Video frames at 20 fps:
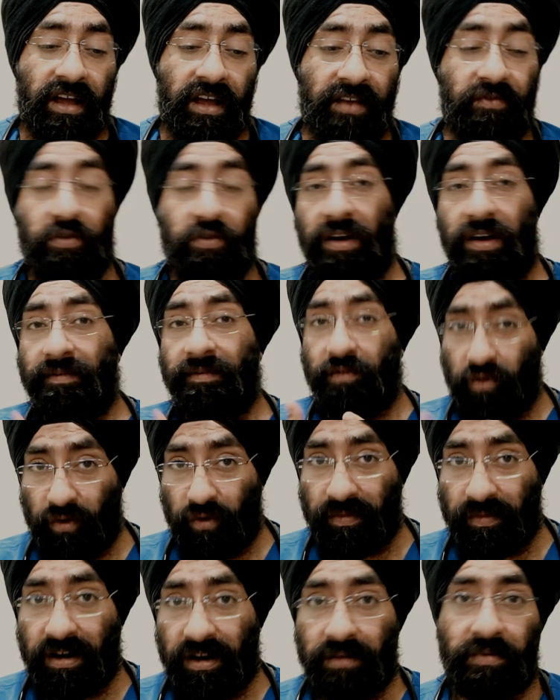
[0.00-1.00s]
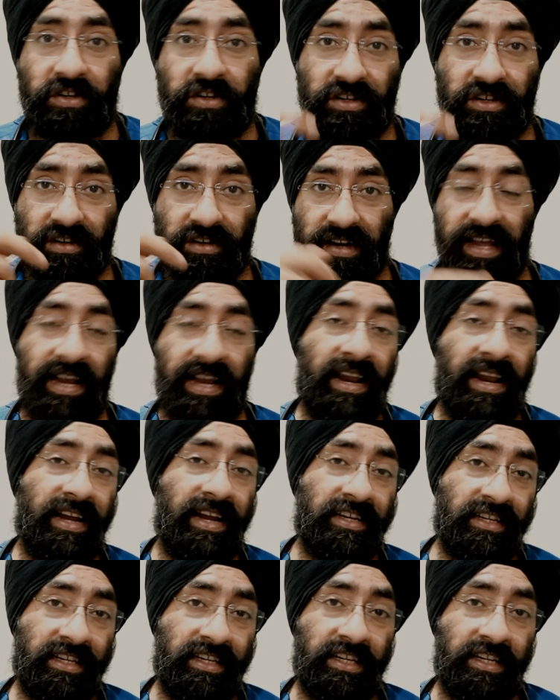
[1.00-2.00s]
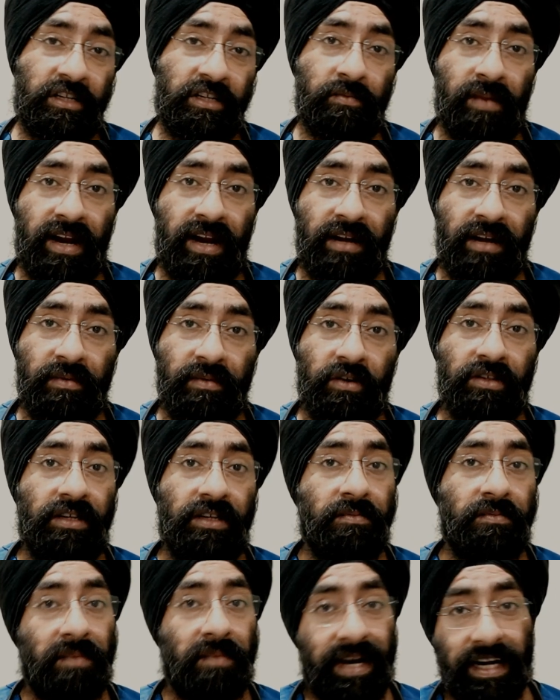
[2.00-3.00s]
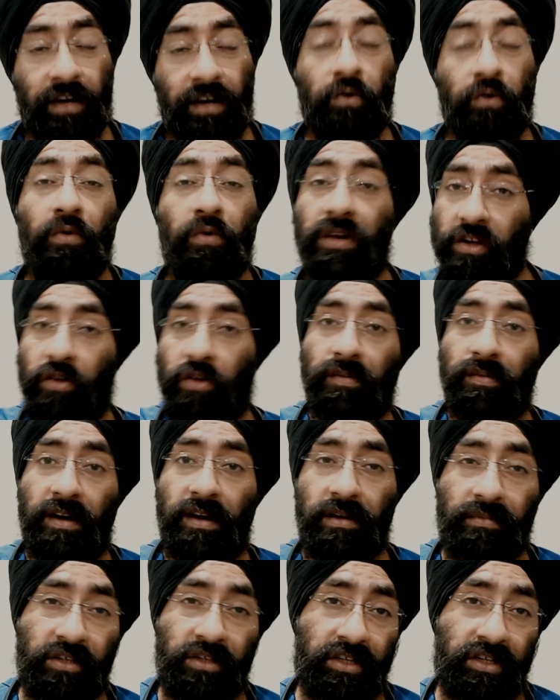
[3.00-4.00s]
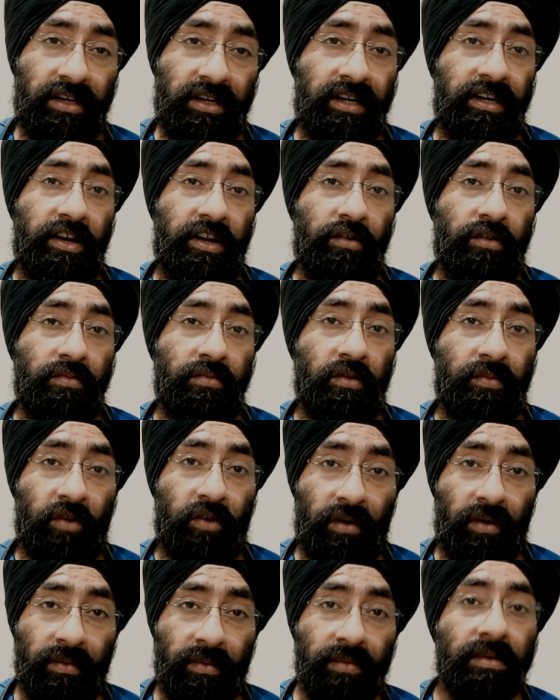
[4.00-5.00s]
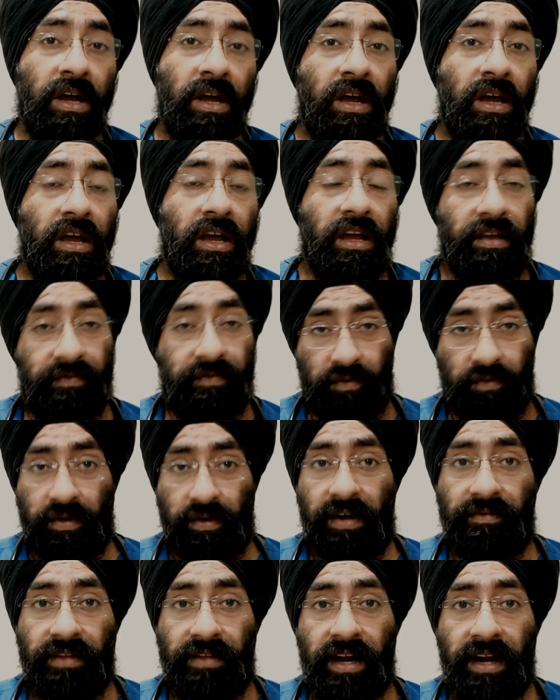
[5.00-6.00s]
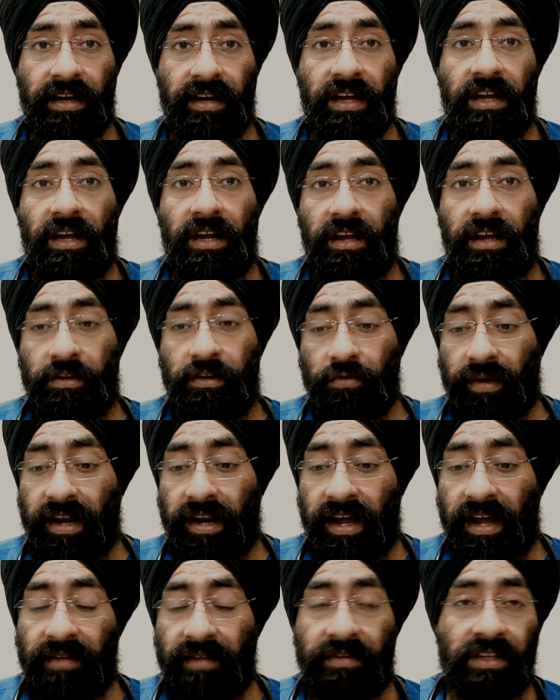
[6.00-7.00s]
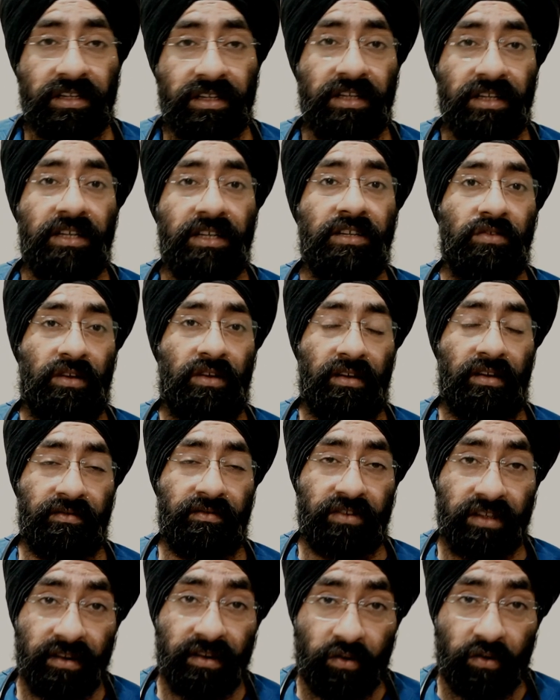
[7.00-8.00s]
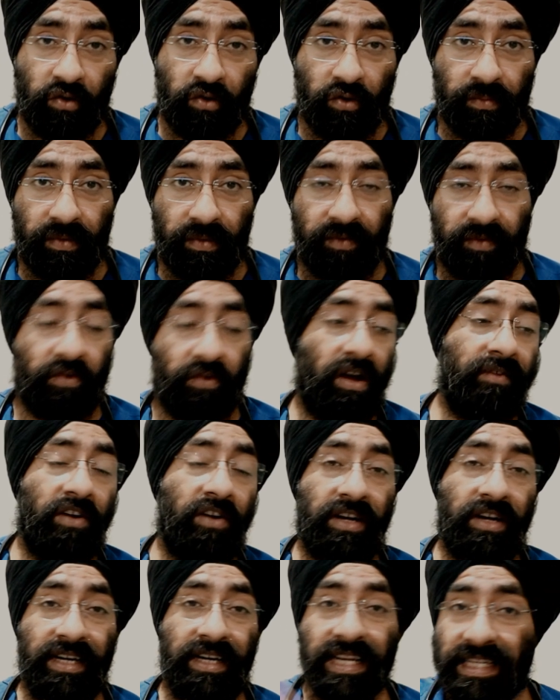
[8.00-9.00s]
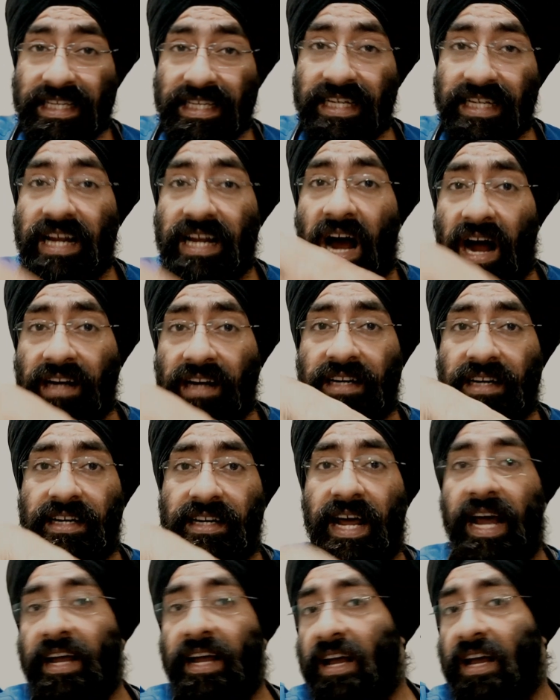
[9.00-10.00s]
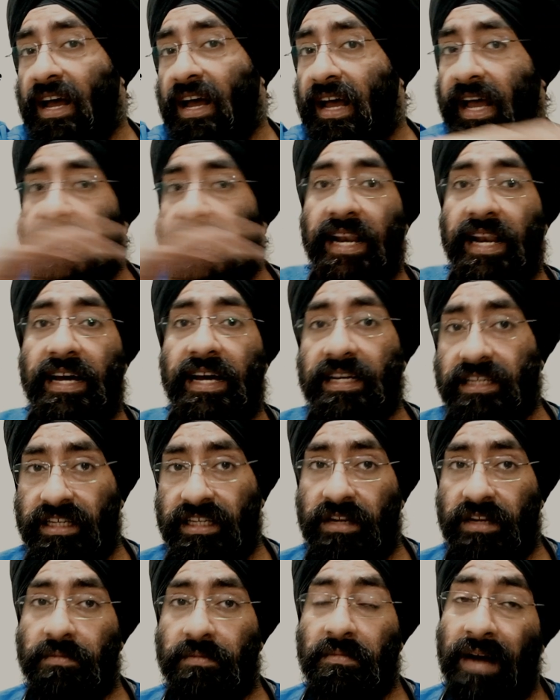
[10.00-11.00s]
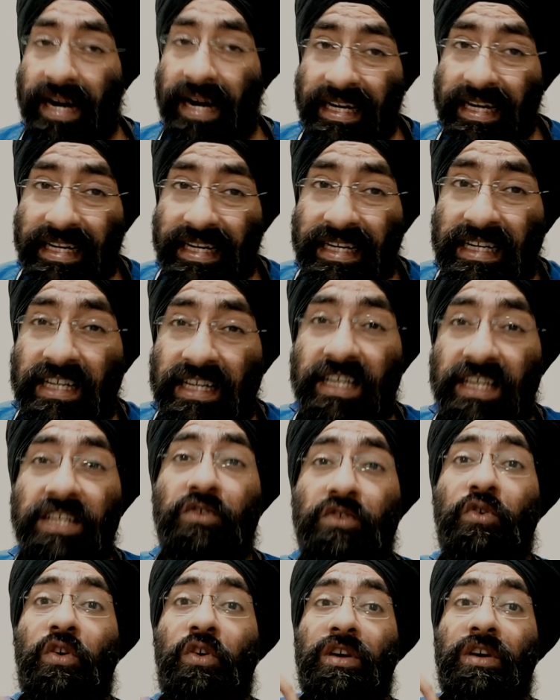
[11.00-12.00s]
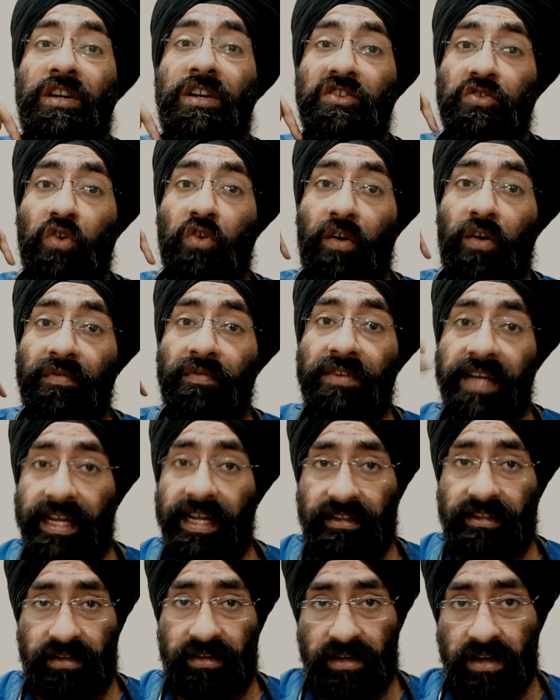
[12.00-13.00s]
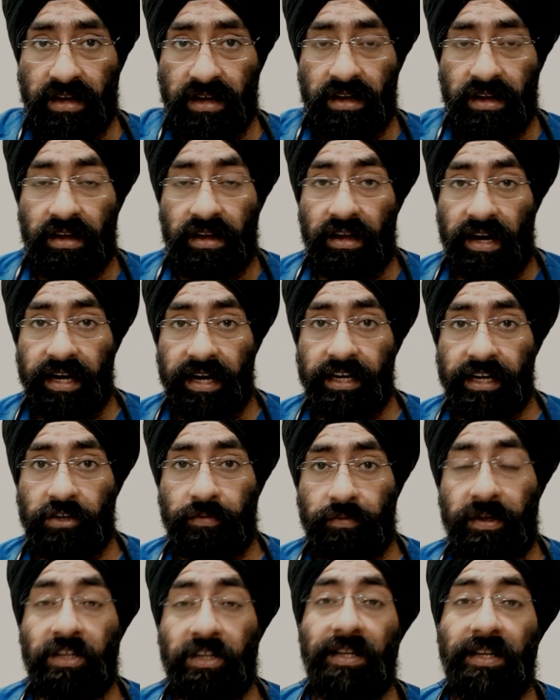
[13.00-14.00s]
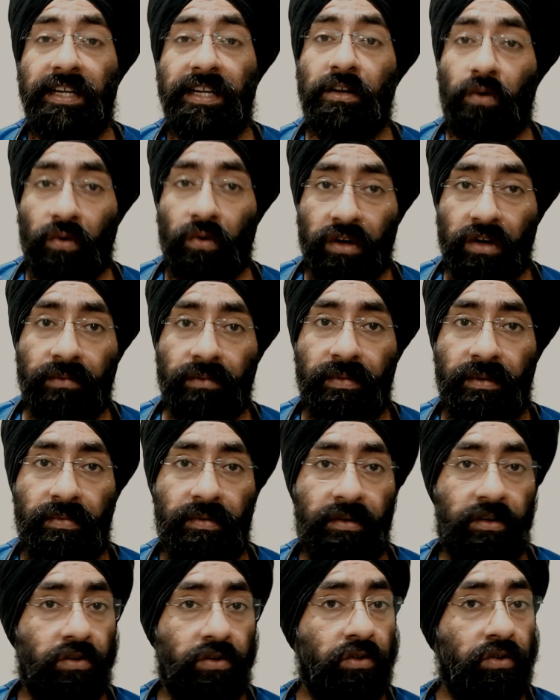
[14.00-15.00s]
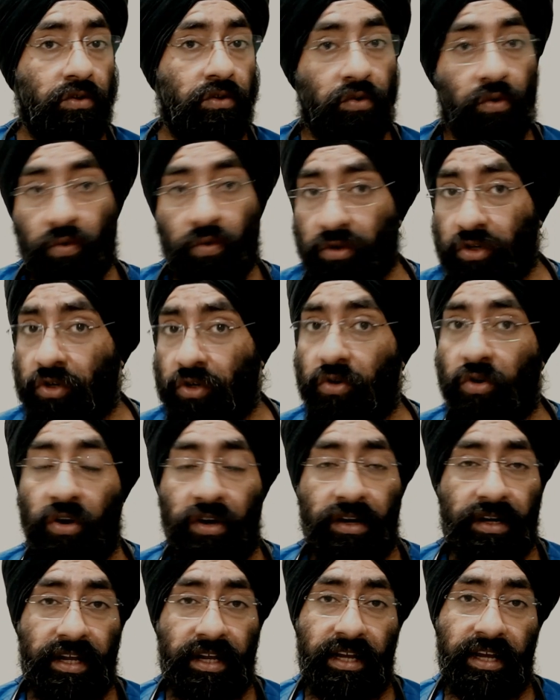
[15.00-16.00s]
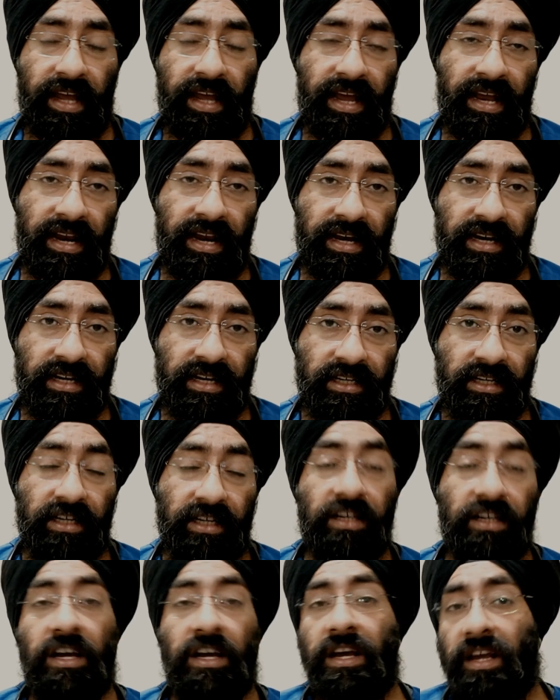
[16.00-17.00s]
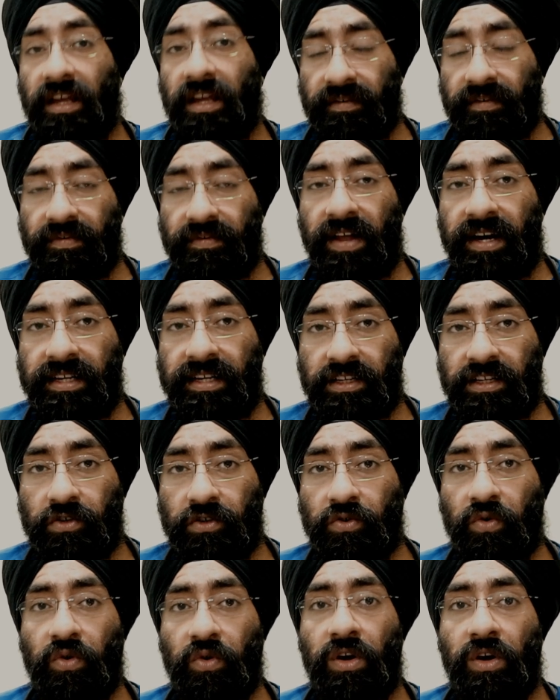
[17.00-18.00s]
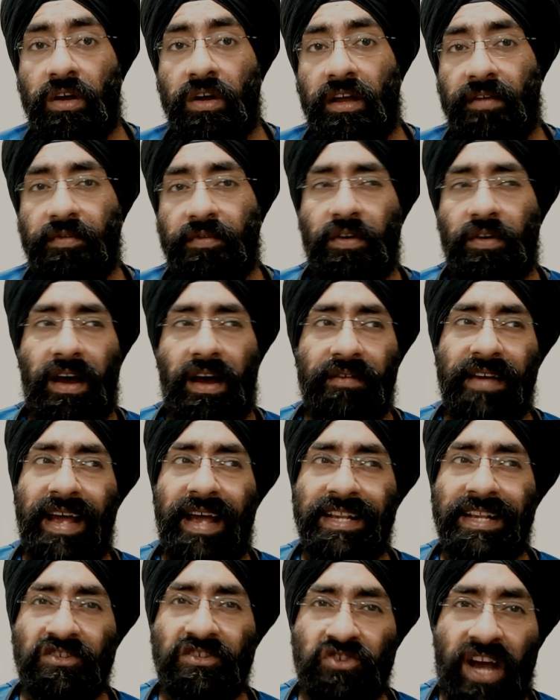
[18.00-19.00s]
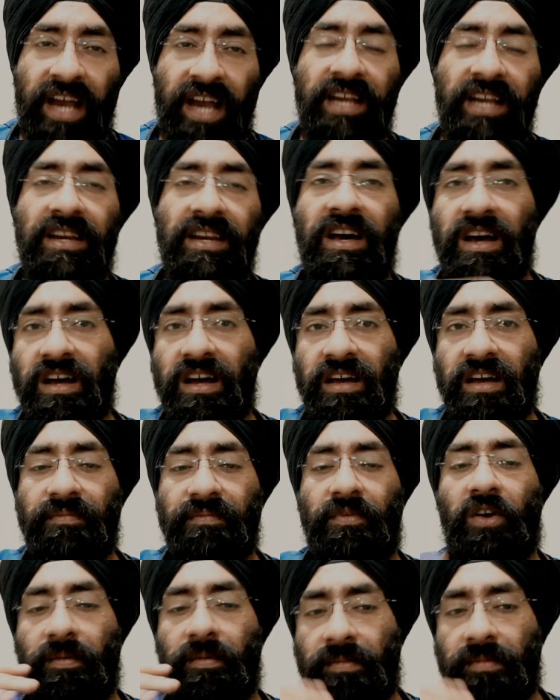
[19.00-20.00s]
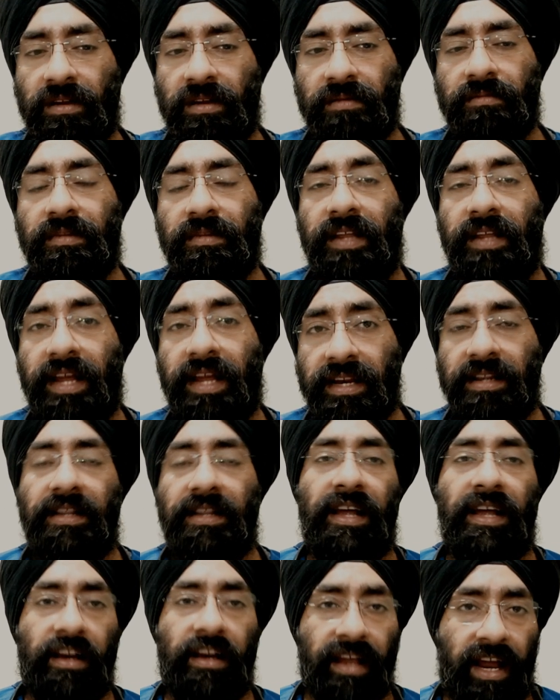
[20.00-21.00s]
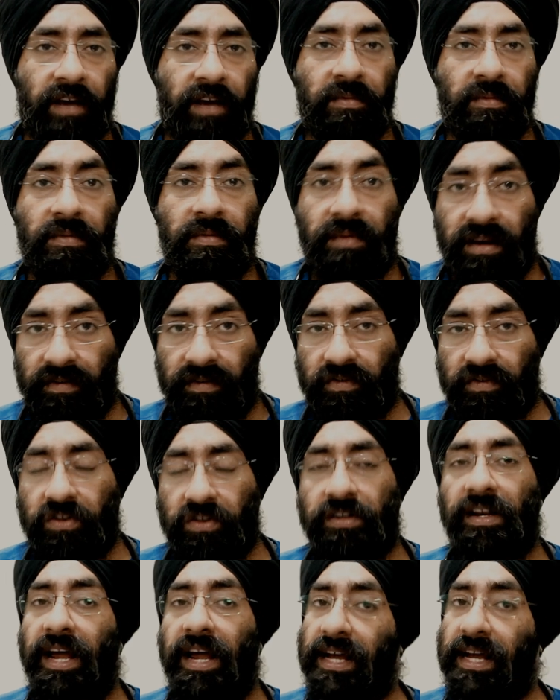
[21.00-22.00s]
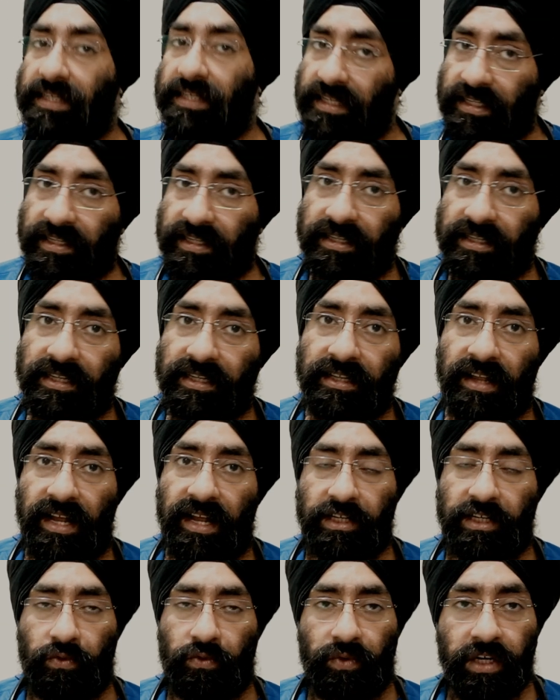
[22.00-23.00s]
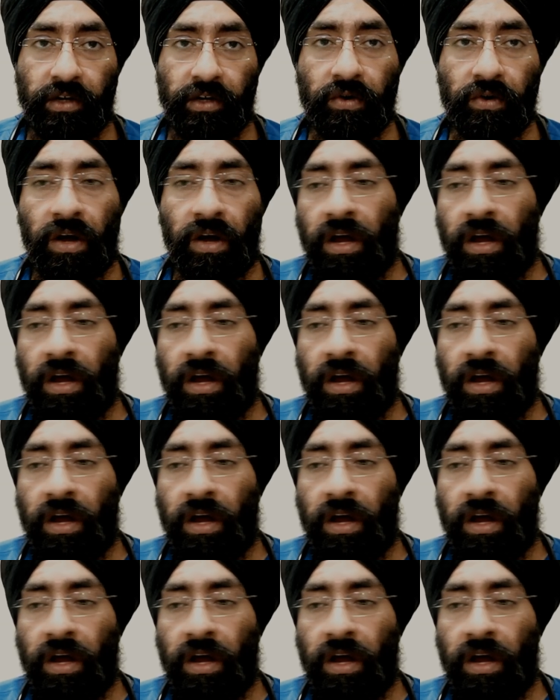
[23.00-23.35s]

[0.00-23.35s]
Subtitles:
If you have low blood pressure, L-arginine is bad because it might lower your blood pressure and it can be a problem. If you have that, you can have dizziness, you can have syncope. If you have a recent heart attack, L-arginine might increase your risk of death, right, especially in older people. So you should not take L-arginine if that is so. If you have angina problem, then that can be beneficial as discussed in the last video.